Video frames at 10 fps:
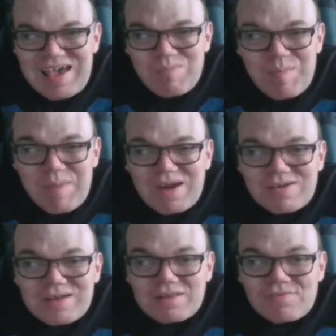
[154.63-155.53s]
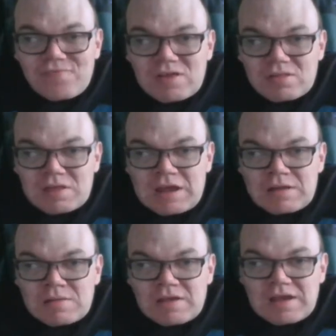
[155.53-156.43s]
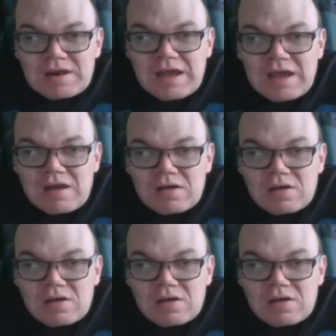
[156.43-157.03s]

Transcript: A bit better than the fight scene in